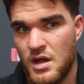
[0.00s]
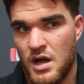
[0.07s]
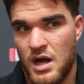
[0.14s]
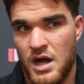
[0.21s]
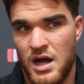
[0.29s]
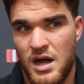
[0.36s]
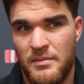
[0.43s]

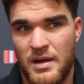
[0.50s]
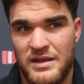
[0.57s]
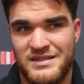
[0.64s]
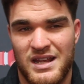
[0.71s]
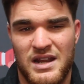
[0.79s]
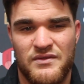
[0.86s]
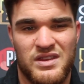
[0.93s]
It's
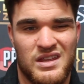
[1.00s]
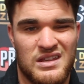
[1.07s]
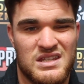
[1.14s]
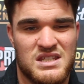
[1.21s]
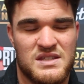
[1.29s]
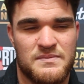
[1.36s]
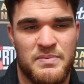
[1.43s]
not even the
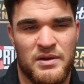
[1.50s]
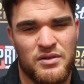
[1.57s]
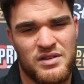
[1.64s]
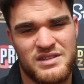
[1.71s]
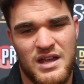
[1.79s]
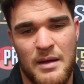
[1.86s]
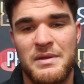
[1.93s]

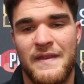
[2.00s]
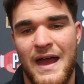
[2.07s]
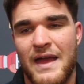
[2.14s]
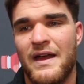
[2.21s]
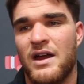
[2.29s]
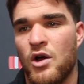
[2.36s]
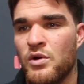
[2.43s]
experience. I mean,
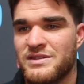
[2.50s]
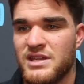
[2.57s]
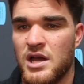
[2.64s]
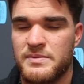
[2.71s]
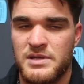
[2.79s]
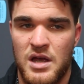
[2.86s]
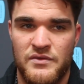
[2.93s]
that always
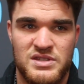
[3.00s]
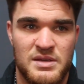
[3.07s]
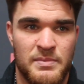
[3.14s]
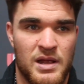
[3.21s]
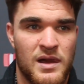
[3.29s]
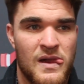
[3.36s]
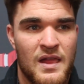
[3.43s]
helps, obviously,
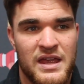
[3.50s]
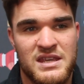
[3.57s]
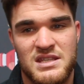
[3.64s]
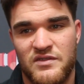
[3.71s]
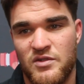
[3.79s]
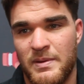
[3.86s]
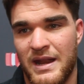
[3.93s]
but he's
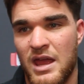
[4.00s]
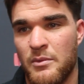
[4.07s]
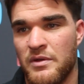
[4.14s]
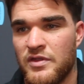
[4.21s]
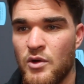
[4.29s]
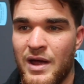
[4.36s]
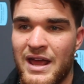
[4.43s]
never been hit
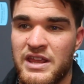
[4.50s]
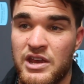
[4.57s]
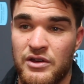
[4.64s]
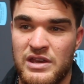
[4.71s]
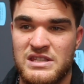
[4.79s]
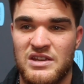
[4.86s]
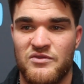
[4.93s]
with no headgear.
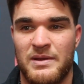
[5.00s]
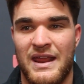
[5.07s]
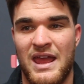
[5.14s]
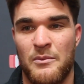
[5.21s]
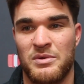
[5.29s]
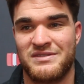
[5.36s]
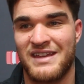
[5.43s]
He's never been
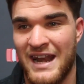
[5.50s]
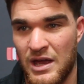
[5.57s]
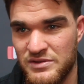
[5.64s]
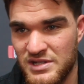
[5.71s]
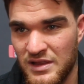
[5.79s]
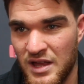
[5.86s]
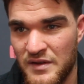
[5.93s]
hit with
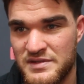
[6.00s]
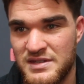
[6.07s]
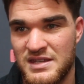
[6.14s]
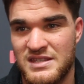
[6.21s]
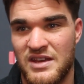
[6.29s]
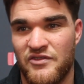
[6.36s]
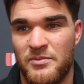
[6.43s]
10-ounce gloves.
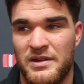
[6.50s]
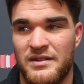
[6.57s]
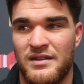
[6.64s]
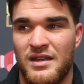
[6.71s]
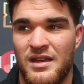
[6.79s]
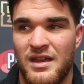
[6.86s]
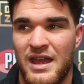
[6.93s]
He's never been
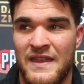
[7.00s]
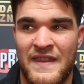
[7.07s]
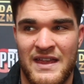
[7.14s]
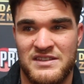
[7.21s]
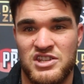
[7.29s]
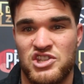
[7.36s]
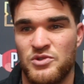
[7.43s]
in
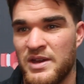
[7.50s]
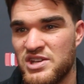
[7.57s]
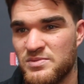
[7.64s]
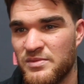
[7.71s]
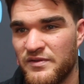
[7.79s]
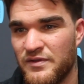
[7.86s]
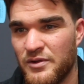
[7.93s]
that
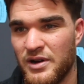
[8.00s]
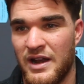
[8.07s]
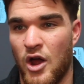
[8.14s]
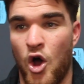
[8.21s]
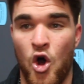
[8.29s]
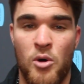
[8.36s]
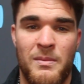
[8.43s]
situation before, and
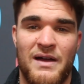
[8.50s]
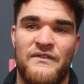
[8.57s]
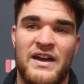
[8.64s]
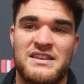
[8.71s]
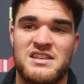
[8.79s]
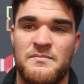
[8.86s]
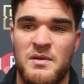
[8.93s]
all my
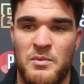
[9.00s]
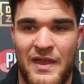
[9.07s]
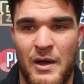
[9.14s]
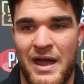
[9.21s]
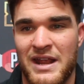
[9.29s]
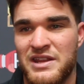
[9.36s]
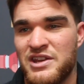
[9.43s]
fights have been
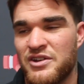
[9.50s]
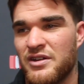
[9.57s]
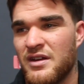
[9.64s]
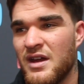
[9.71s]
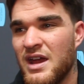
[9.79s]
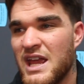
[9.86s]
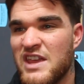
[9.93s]
without headgear.
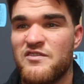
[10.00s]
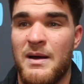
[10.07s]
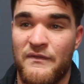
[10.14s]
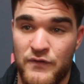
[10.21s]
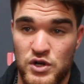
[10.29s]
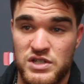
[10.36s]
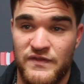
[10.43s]
Even my
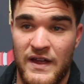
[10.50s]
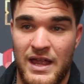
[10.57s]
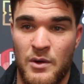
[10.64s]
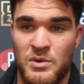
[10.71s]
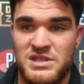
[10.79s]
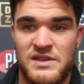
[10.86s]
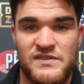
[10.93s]
first fight,
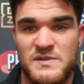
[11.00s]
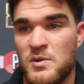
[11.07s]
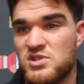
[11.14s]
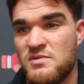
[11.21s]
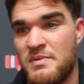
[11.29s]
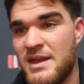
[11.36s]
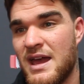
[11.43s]
it wasn't even
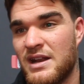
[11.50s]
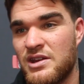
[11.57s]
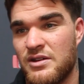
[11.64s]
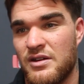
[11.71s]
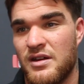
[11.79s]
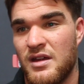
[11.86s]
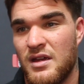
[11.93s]
supposed to be
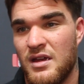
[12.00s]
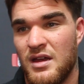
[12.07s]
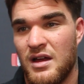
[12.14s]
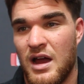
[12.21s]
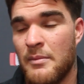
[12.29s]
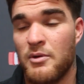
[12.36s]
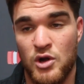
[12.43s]
headgear.
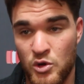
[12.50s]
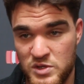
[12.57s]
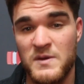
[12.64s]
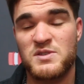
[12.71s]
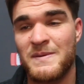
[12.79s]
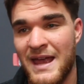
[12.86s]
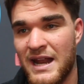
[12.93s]
I remember it was
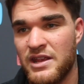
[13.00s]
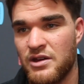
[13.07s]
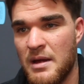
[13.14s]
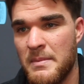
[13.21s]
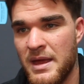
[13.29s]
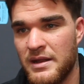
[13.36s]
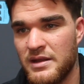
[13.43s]
supposed to be headgear,
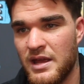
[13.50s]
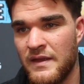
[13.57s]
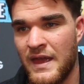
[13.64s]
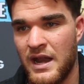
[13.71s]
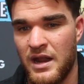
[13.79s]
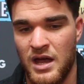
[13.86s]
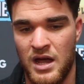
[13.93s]
I meant. And
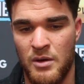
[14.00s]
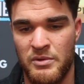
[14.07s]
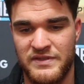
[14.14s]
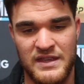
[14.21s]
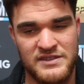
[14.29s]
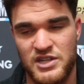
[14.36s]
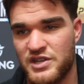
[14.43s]
then
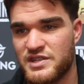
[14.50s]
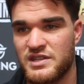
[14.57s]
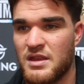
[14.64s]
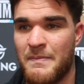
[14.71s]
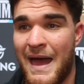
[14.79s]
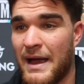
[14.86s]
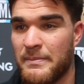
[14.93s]
they took us into
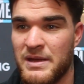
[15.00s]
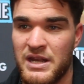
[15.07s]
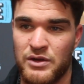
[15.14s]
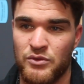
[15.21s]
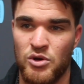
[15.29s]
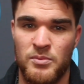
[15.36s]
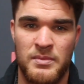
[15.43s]
the back
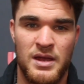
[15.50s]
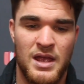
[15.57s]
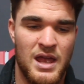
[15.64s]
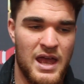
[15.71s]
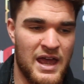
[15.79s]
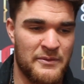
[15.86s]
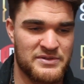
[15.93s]
meeting room
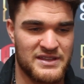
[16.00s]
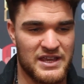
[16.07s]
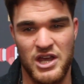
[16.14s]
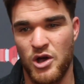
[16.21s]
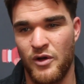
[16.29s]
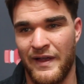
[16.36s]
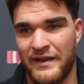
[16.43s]
and was like,
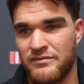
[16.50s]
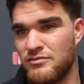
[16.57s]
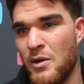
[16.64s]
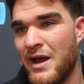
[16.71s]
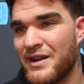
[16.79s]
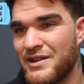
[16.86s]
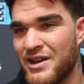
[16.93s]
yo, like,
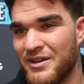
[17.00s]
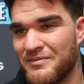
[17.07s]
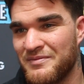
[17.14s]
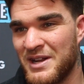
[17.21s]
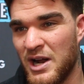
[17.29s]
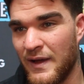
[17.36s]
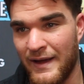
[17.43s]
no headgear.
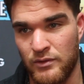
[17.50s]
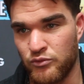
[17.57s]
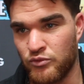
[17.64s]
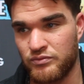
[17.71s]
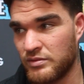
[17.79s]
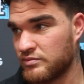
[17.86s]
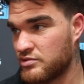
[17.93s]
Like,
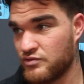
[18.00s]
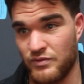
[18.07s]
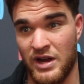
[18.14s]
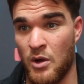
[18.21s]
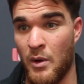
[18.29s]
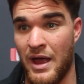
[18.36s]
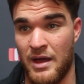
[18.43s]

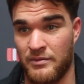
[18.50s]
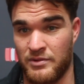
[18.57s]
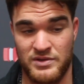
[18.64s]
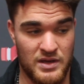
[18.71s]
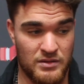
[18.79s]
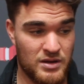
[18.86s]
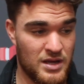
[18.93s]
right away. I
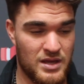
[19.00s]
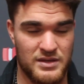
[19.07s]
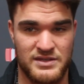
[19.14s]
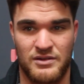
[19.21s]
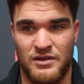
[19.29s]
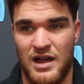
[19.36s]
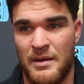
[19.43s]
was like, what?
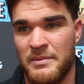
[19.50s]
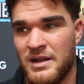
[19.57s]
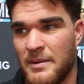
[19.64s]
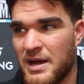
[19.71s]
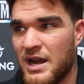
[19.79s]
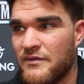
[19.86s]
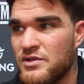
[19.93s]
So, I mean, I'm
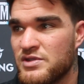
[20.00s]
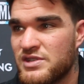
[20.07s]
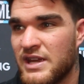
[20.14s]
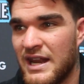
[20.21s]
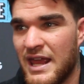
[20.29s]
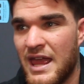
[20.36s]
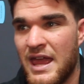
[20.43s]
kind of used to
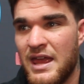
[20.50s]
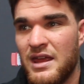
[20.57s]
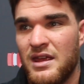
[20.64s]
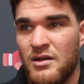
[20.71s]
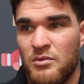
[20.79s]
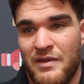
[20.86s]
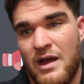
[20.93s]
getting hit
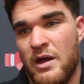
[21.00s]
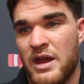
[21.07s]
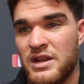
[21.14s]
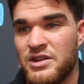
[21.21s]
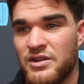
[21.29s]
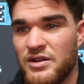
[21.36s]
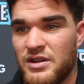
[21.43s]
without
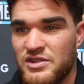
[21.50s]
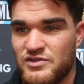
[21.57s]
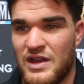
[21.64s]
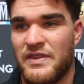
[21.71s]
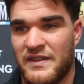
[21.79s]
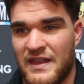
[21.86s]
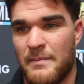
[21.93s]
headgear. So I
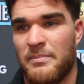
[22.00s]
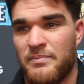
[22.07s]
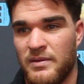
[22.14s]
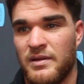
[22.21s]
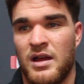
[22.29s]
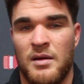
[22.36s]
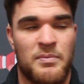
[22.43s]
think that
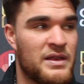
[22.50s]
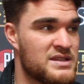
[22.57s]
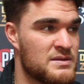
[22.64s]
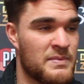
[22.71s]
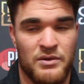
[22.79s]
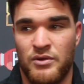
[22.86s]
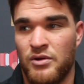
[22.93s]
plays
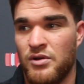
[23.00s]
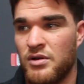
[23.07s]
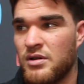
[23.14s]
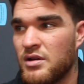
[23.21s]
a big role.